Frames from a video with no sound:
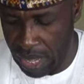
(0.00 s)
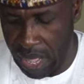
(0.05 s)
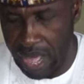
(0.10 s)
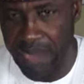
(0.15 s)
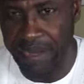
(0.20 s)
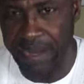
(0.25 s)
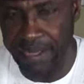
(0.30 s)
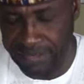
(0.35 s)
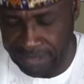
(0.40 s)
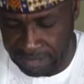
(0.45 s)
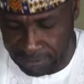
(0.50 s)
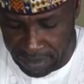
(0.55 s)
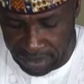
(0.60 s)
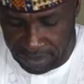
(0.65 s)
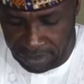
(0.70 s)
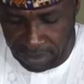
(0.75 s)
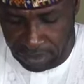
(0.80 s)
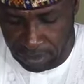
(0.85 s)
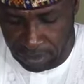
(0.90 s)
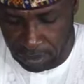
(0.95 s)

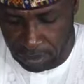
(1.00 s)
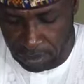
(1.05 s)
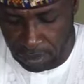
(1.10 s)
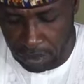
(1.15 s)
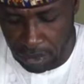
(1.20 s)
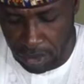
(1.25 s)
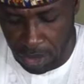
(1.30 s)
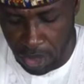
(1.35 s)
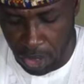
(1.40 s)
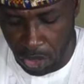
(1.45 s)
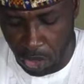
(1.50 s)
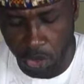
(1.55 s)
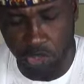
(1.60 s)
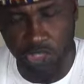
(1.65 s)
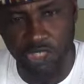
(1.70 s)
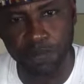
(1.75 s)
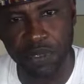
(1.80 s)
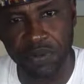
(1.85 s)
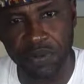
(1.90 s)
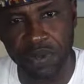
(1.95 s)
harassment,
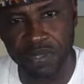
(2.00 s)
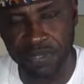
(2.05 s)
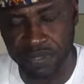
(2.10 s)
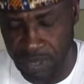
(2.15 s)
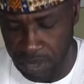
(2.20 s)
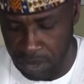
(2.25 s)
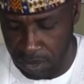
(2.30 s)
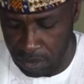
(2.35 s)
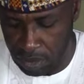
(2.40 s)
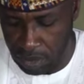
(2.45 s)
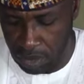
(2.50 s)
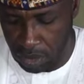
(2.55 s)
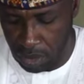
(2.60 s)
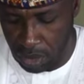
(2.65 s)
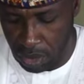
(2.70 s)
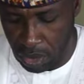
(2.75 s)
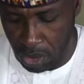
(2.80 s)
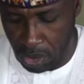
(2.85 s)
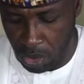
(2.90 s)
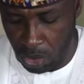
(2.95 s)
conspiracy,
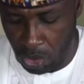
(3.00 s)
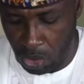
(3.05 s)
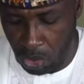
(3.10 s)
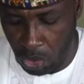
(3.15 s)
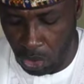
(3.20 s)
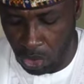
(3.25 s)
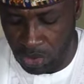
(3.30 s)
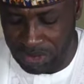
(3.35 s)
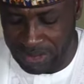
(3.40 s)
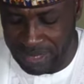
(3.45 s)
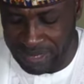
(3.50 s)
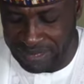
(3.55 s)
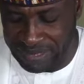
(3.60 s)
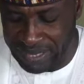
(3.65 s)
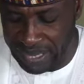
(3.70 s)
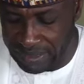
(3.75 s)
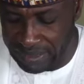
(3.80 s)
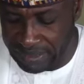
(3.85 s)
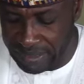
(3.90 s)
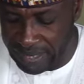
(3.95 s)

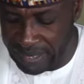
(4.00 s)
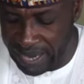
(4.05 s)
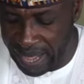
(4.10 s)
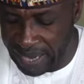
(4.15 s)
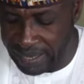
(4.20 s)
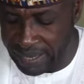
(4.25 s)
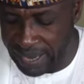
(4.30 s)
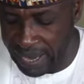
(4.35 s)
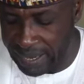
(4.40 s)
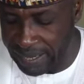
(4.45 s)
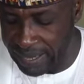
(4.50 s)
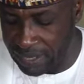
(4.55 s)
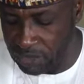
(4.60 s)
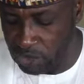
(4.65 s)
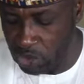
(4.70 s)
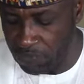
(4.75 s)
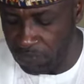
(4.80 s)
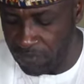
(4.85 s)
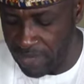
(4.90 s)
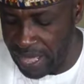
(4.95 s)
condescending and
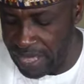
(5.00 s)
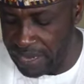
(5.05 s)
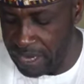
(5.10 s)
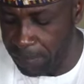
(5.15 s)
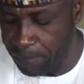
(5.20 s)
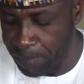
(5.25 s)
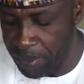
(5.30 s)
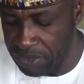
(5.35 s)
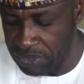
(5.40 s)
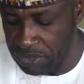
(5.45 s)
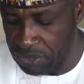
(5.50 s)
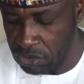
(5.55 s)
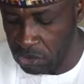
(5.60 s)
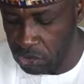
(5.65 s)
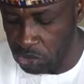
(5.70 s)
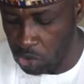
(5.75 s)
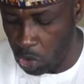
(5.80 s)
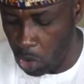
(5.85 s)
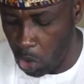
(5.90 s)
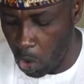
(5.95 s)
arrest of any
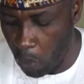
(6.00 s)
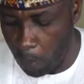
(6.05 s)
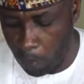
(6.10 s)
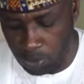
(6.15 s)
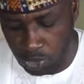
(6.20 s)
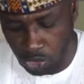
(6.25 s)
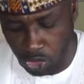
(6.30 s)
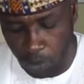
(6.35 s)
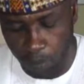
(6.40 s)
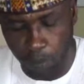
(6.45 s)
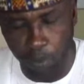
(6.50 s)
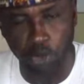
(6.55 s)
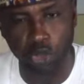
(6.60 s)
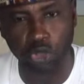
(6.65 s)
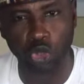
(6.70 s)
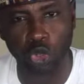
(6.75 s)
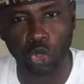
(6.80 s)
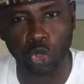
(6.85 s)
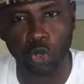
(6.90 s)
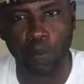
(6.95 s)
persons or opposition
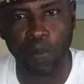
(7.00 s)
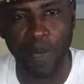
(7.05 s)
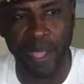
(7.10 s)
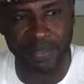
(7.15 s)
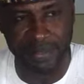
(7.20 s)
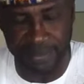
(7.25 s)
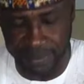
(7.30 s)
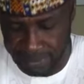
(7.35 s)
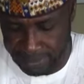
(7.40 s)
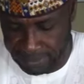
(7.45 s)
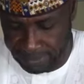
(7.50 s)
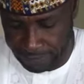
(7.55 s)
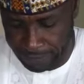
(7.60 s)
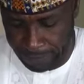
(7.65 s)
political parties.